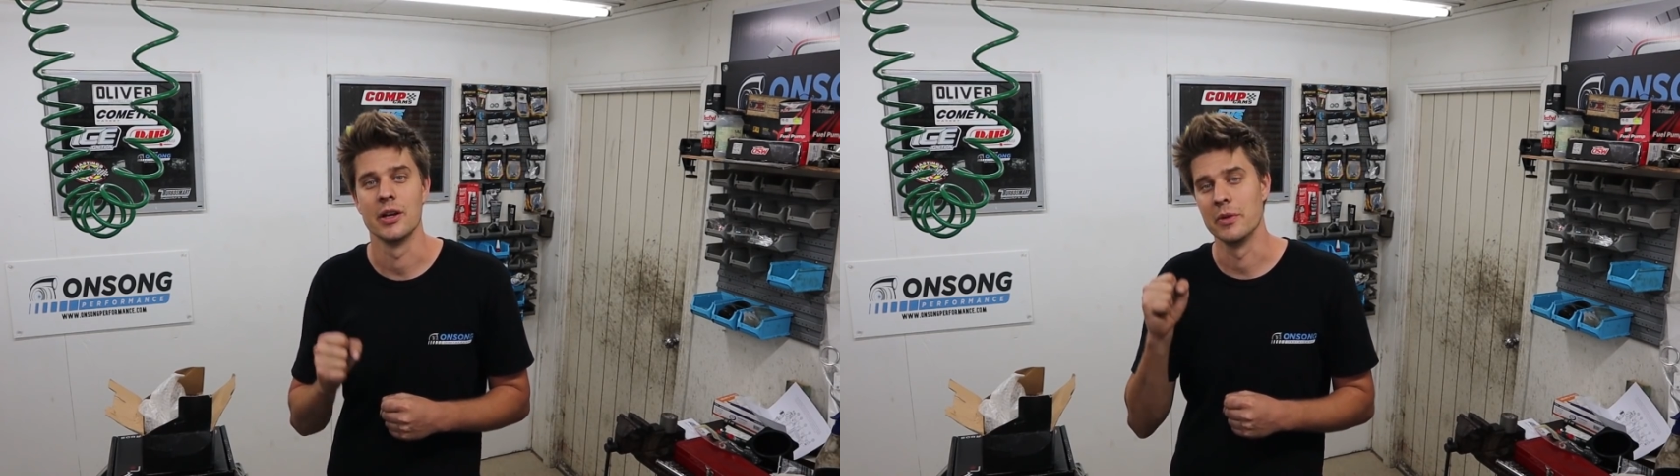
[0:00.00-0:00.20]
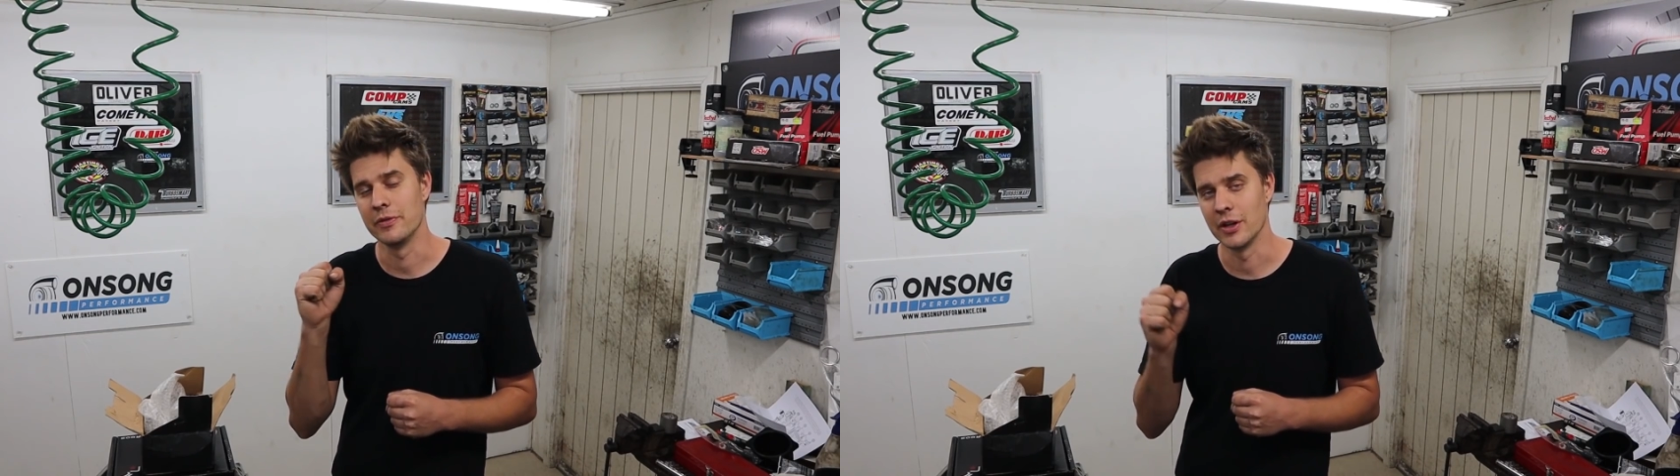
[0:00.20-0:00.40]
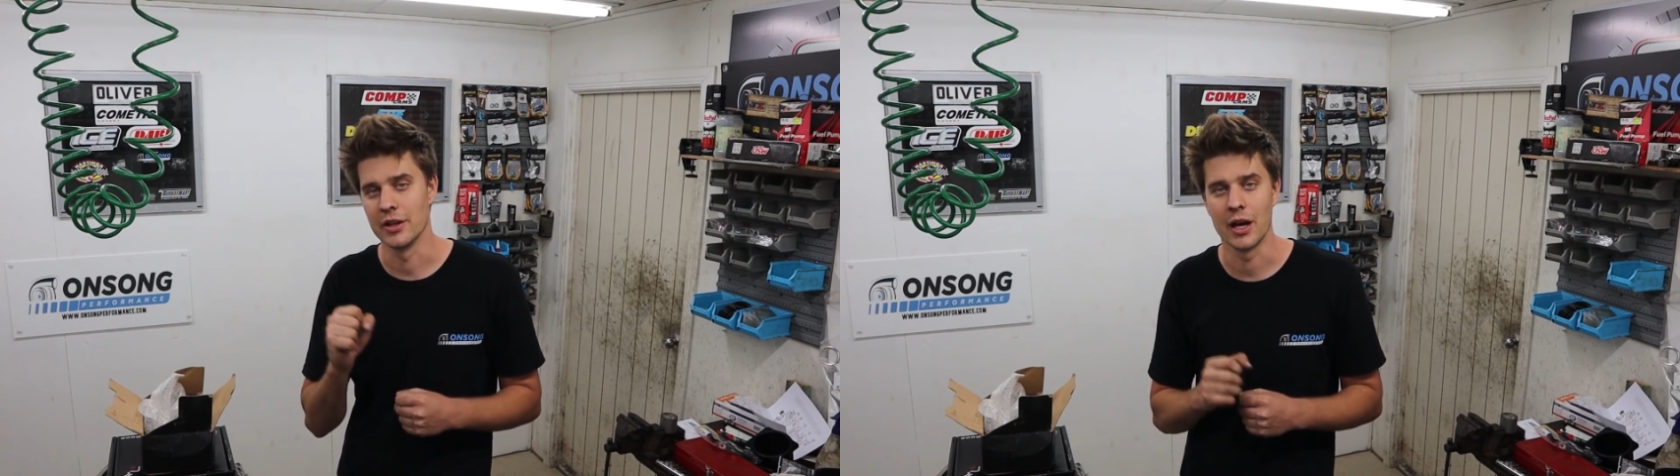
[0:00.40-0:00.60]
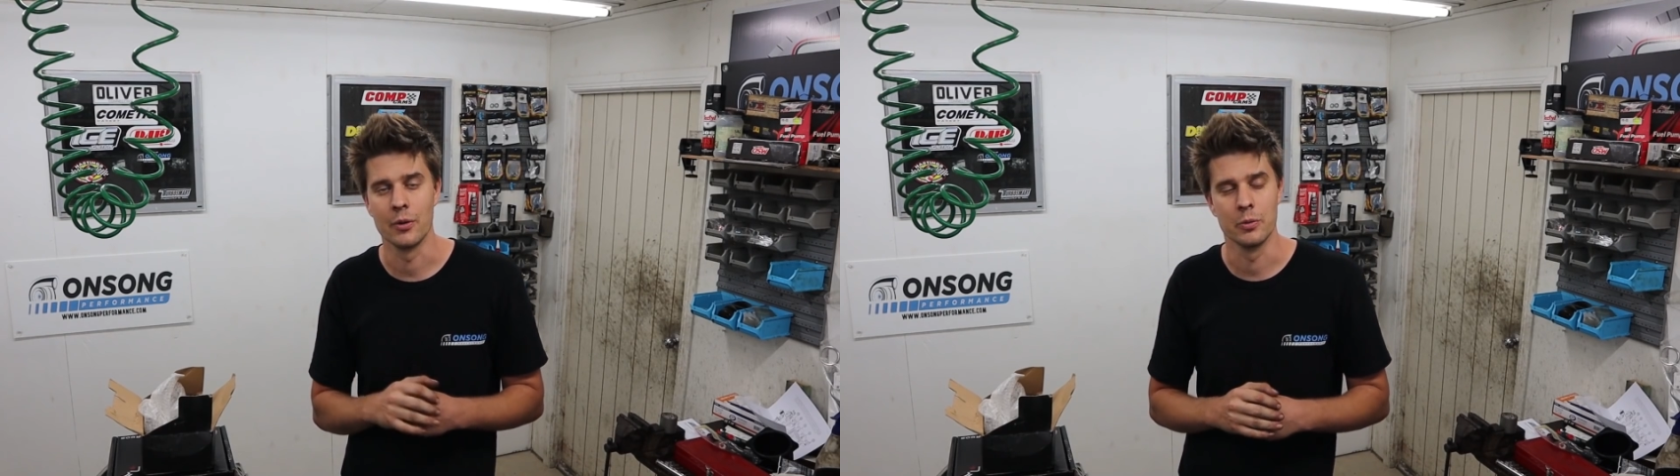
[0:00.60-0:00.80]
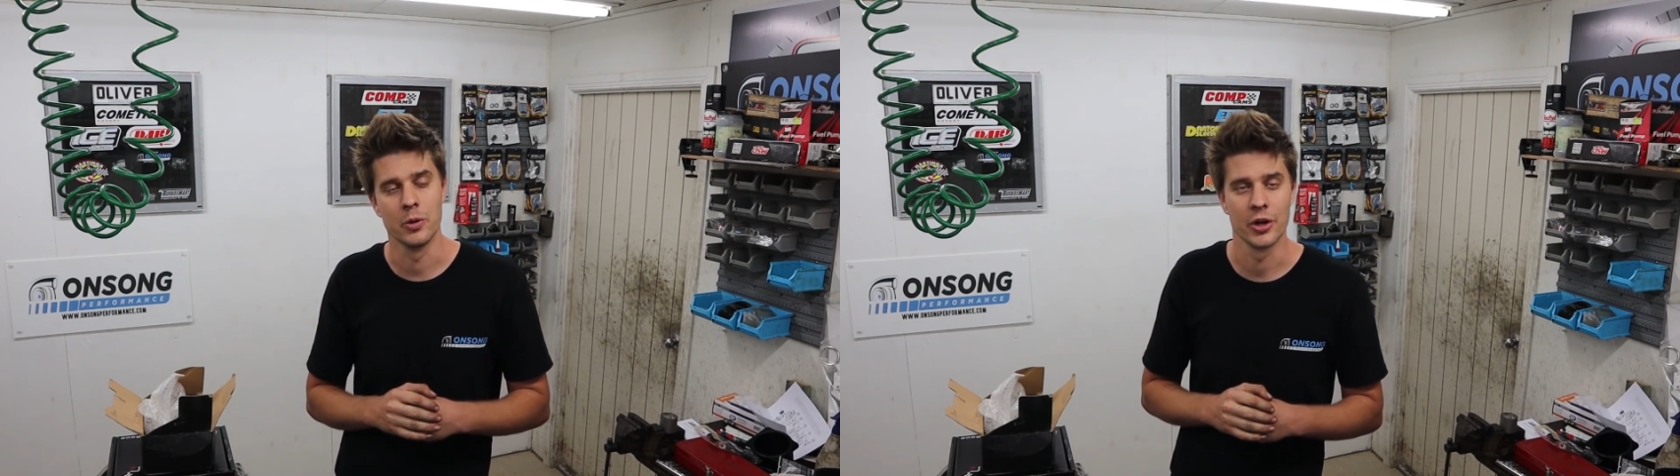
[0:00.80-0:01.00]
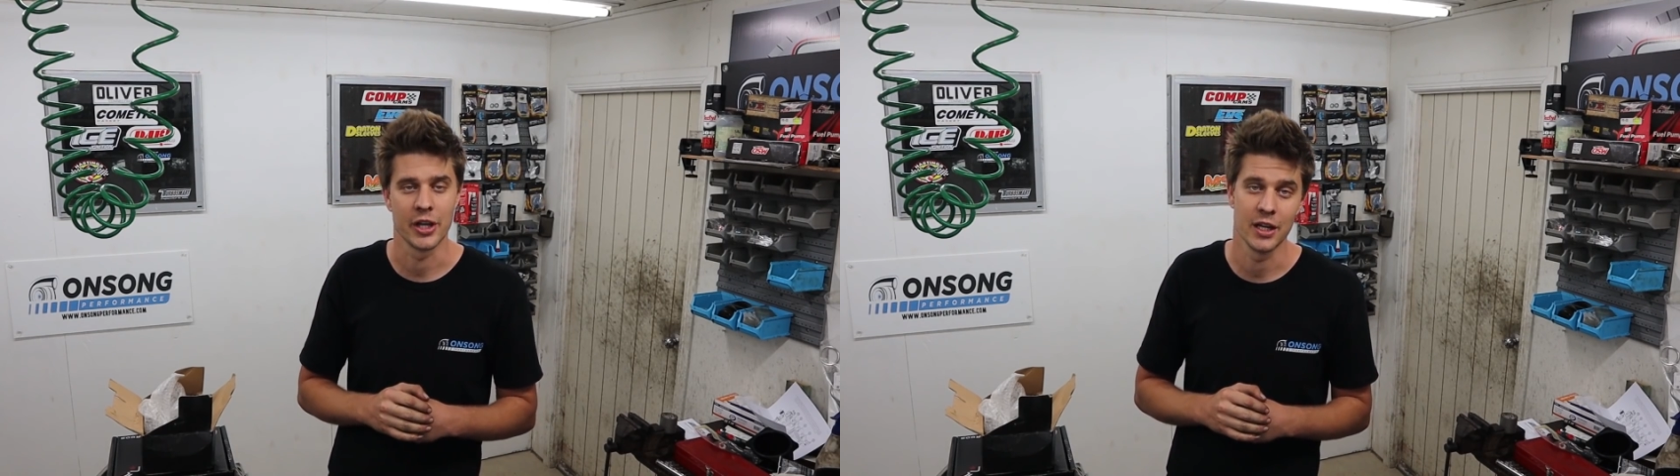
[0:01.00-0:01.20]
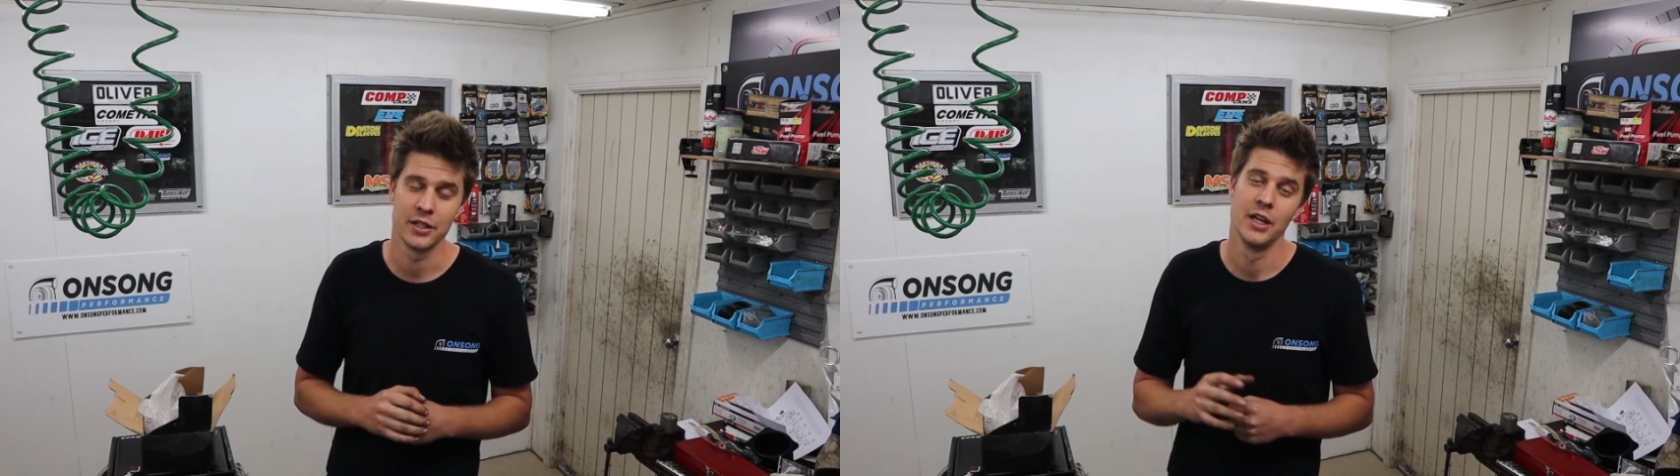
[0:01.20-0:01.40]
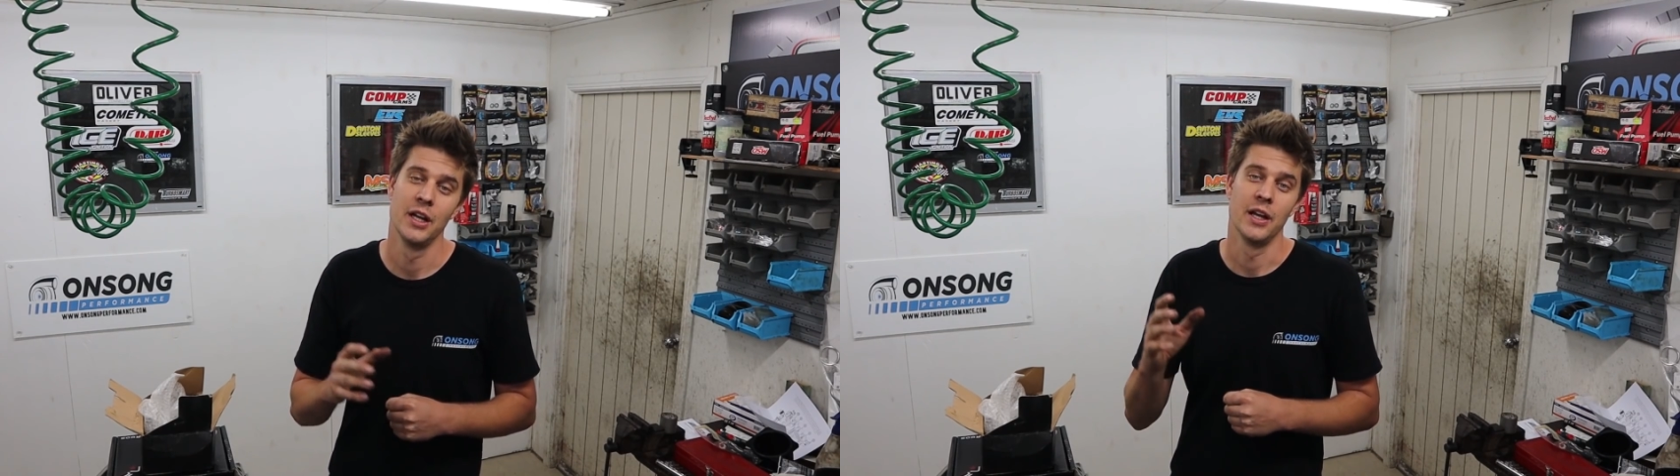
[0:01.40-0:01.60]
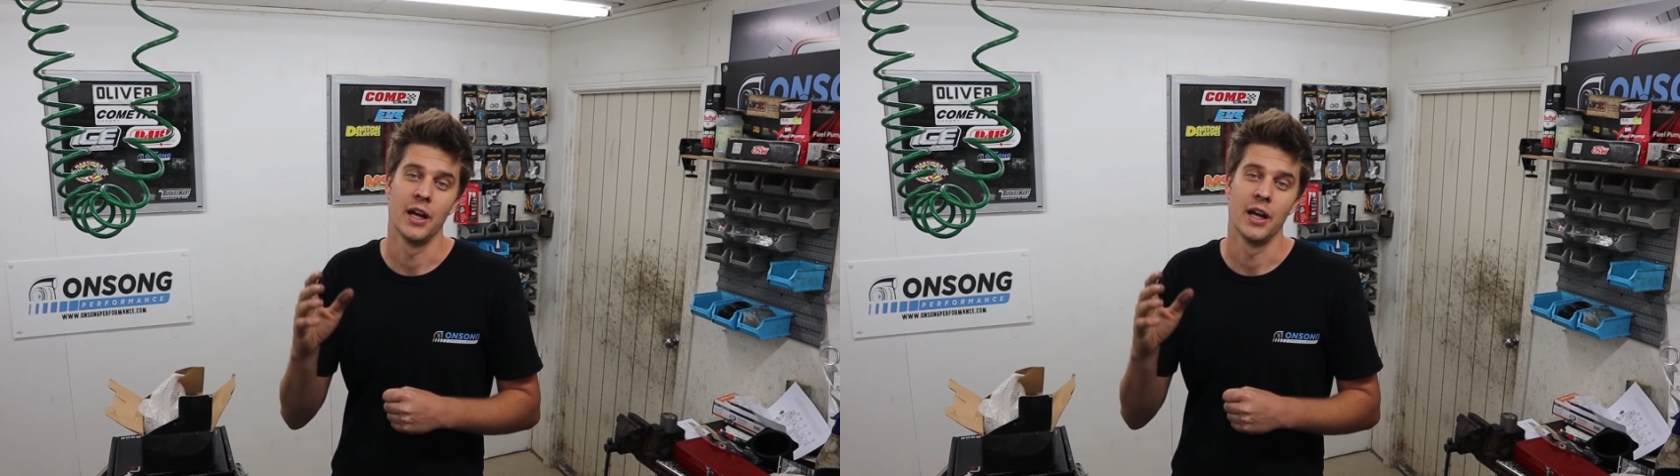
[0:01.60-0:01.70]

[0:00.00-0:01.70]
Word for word: and we figured that would work, yeah.